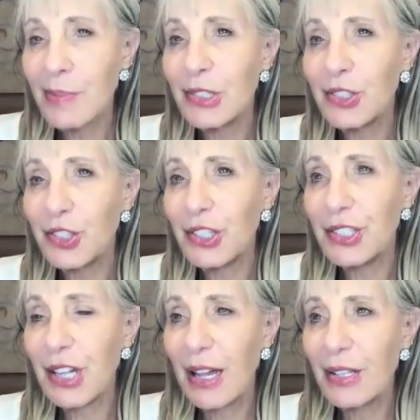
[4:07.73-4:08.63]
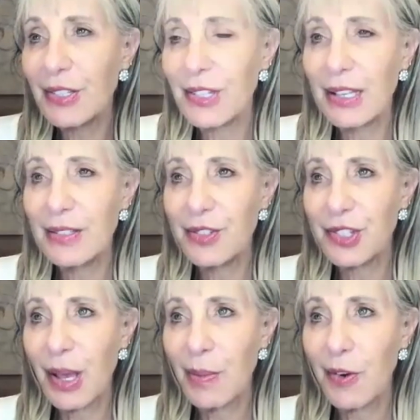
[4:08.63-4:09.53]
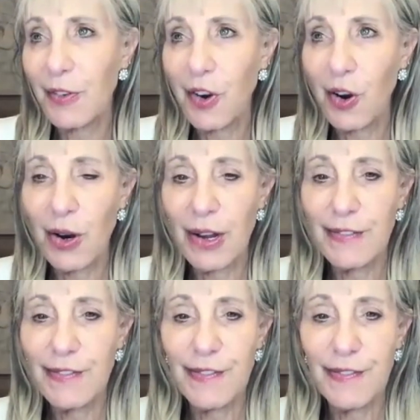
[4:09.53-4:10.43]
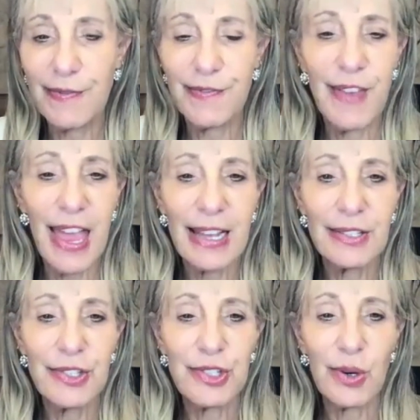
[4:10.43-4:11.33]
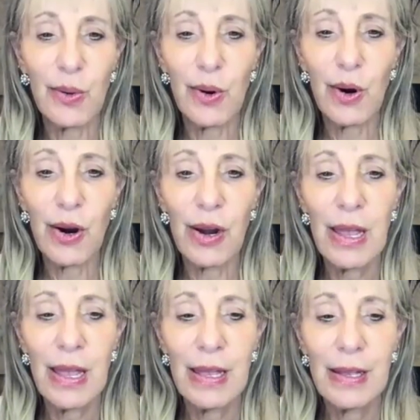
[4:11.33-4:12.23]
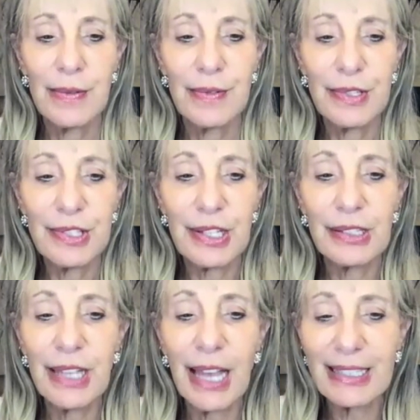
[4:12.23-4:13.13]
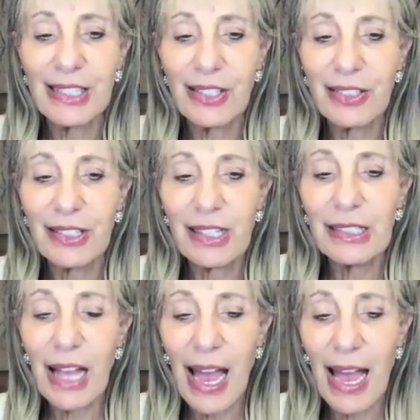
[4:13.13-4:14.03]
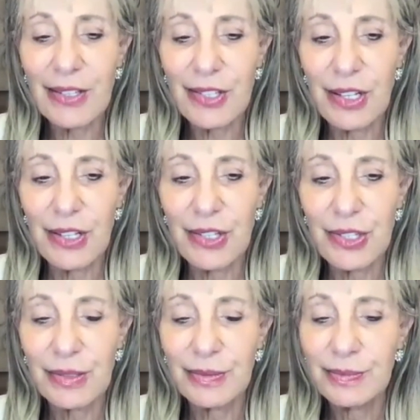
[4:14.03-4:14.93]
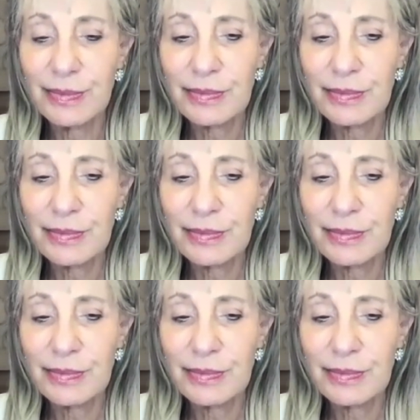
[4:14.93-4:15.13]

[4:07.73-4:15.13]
I mean, she does in some of her advanced or selected classes.